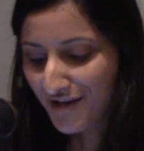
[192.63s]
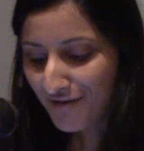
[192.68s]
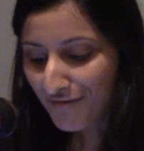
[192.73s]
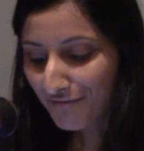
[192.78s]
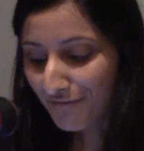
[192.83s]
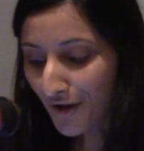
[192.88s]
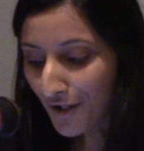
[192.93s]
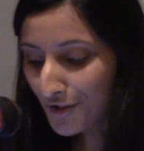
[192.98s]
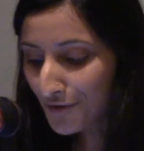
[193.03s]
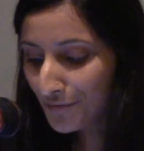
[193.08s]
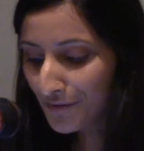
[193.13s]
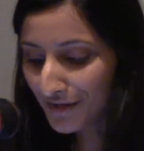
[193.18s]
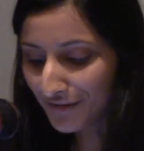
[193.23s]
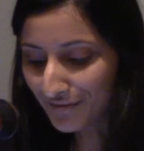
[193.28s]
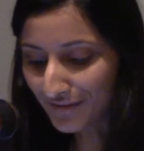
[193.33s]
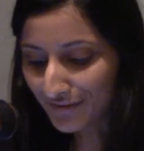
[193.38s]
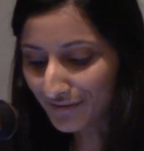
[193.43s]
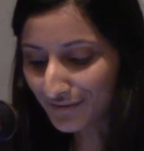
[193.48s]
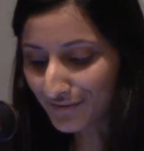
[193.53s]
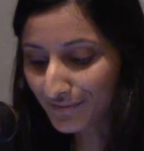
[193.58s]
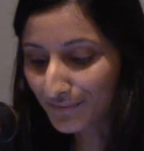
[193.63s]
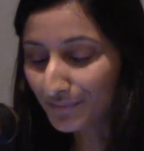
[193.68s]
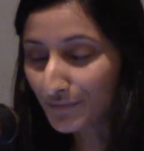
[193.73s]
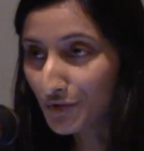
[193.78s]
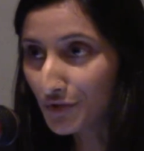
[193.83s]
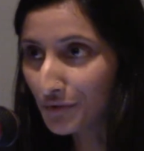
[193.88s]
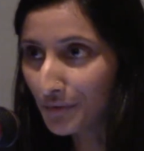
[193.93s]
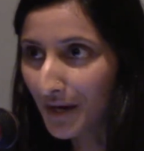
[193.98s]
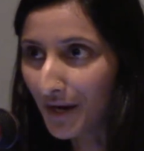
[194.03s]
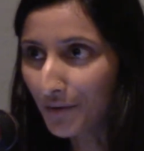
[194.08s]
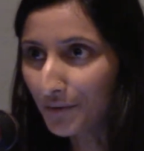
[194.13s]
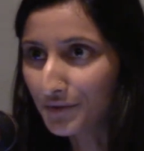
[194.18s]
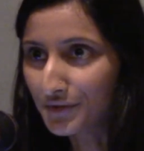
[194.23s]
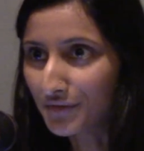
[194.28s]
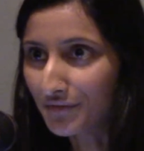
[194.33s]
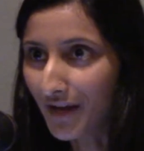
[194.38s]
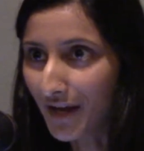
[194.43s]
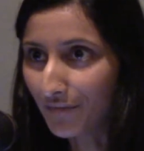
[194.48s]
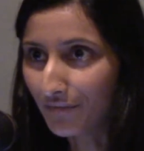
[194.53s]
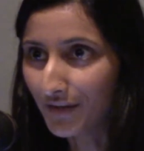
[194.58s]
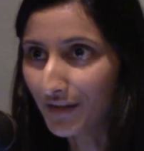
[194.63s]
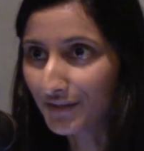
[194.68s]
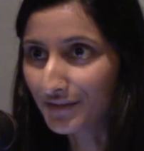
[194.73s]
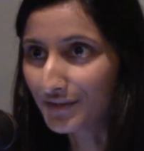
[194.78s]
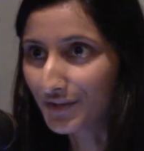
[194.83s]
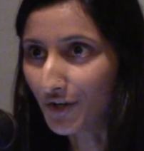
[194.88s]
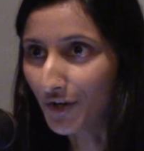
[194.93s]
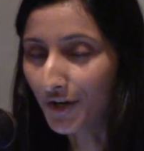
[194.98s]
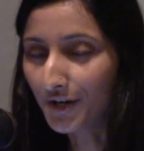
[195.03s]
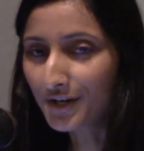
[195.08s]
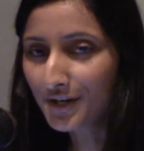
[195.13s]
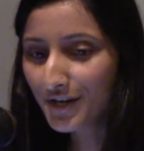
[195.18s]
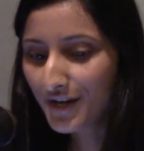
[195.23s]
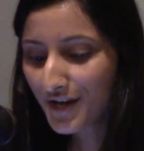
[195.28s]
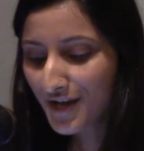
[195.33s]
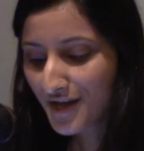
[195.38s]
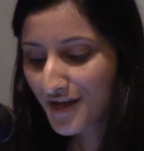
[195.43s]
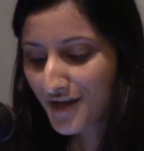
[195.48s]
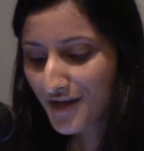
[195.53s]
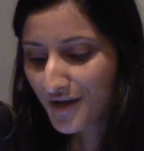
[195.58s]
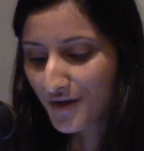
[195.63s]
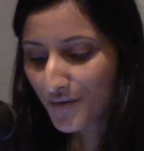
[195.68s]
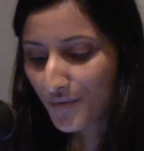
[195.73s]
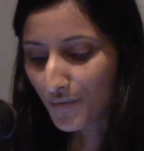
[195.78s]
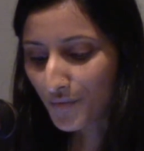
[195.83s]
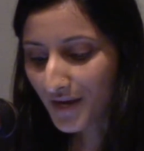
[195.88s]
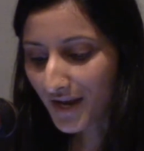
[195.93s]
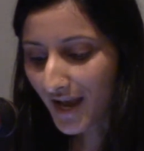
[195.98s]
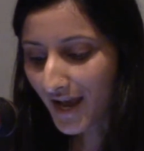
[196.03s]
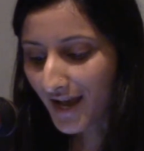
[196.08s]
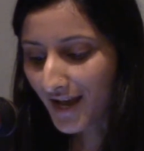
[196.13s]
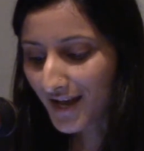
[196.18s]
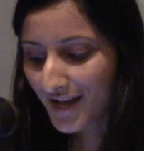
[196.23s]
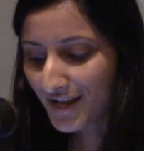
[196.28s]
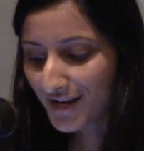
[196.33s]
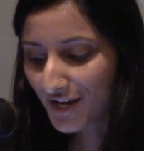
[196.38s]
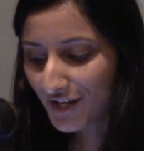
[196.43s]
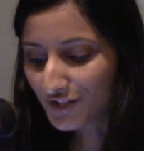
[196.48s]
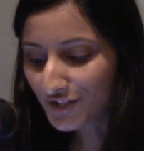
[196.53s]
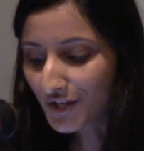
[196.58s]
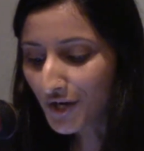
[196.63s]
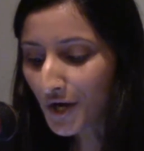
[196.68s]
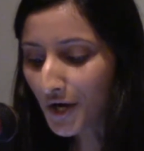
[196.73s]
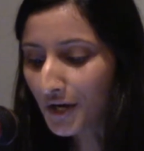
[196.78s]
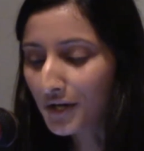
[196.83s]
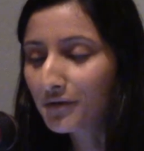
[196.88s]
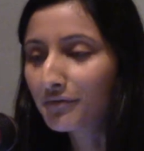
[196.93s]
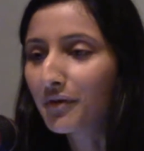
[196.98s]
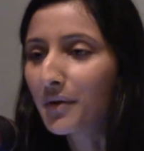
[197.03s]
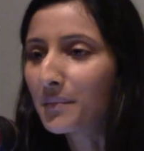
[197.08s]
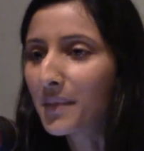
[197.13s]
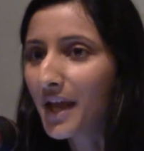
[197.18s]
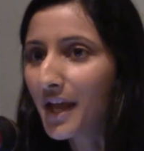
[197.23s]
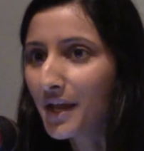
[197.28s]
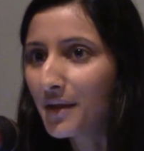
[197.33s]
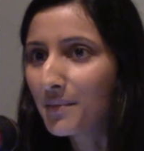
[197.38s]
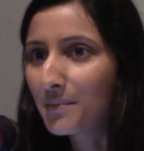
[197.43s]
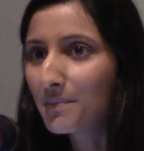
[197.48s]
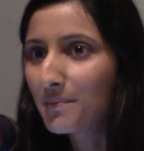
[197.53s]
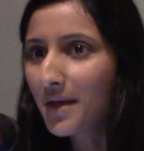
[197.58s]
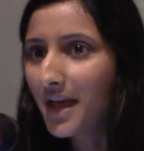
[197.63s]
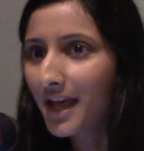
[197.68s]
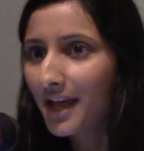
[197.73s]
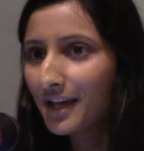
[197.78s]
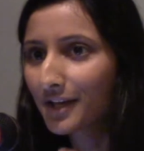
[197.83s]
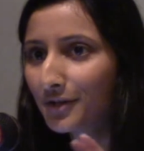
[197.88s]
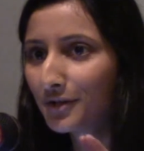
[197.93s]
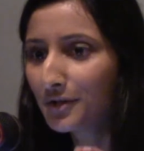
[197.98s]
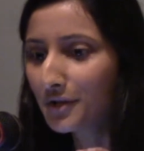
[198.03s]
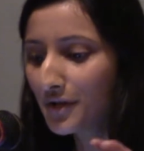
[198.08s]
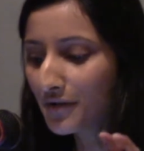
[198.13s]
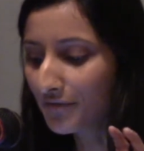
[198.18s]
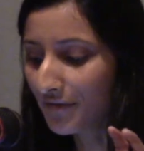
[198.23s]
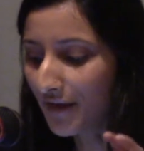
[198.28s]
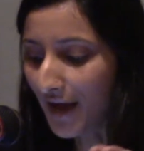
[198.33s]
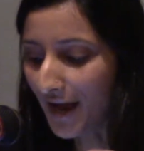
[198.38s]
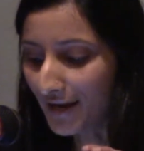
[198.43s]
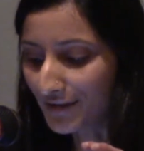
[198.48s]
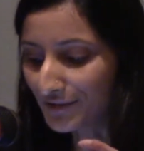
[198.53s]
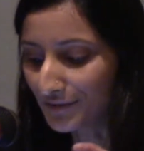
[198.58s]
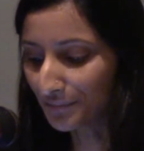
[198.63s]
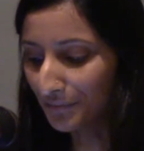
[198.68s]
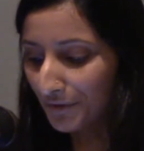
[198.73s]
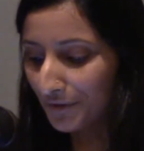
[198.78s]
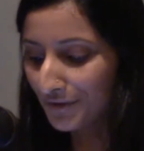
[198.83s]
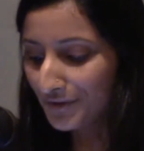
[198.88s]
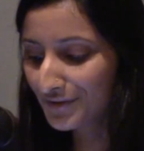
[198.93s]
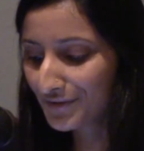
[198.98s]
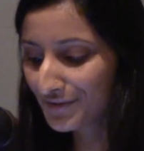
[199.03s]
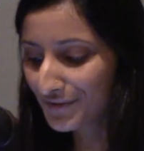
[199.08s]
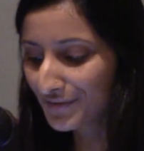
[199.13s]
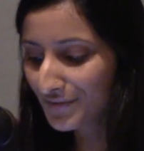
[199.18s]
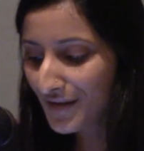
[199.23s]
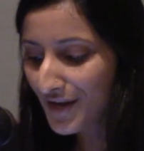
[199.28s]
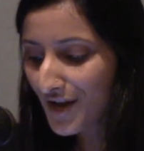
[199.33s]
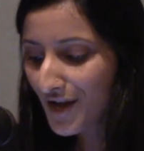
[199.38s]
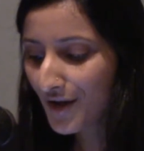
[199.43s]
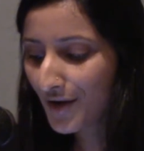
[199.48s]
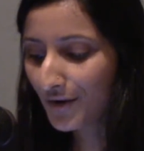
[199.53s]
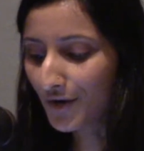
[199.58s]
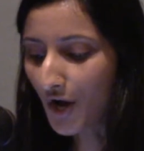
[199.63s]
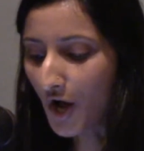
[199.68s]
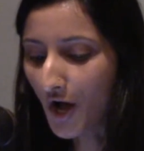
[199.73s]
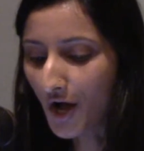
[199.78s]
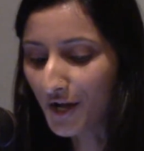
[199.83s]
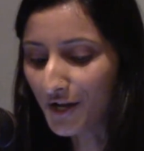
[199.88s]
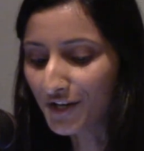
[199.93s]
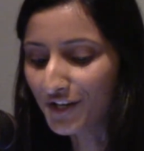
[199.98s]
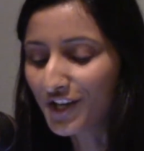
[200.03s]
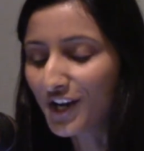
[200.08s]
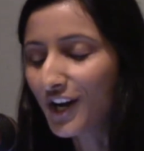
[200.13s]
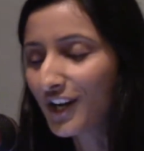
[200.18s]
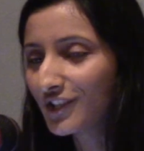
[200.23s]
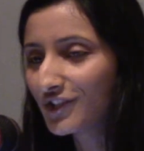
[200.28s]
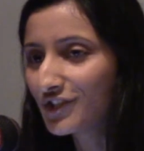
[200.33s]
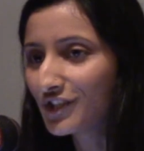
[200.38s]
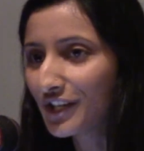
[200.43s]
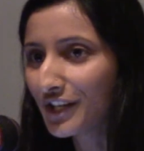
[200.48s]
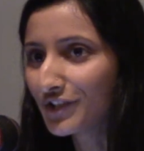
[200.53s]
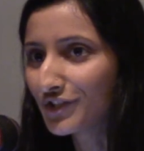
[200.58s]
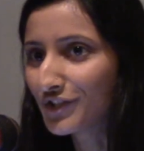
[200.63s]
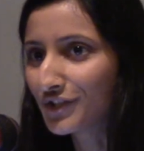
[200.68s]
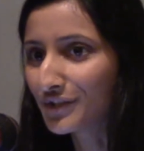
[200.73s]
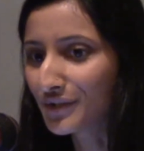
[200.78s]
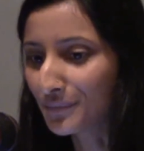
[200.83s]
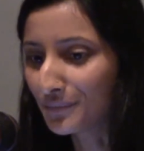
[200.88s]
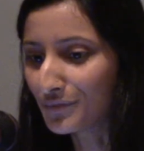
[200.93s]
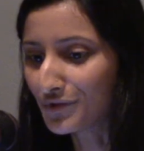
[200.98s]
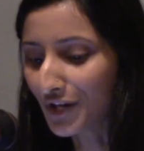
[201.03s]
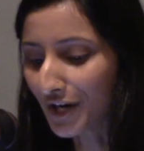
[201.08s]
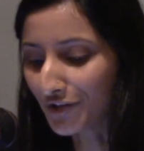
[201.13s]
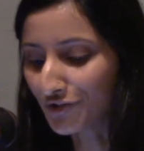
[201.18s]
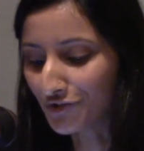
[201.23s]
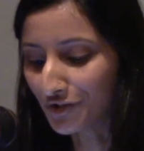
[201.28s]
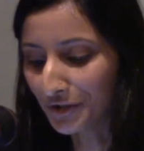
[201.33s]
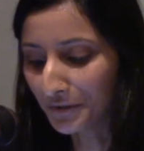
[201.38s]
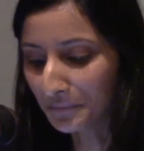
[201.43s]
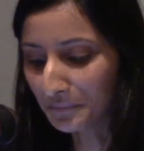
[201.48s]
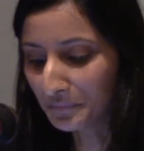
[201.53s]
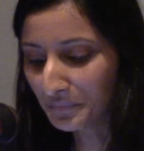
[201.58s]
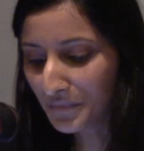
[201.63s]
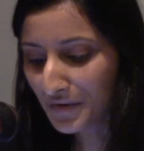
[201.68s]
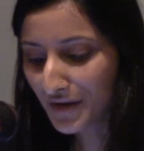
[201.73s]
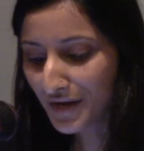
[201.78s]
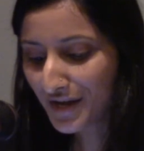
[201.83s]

Following this 2 hours of ethics talk, we had a talk from a panel of experts on conscientious objection.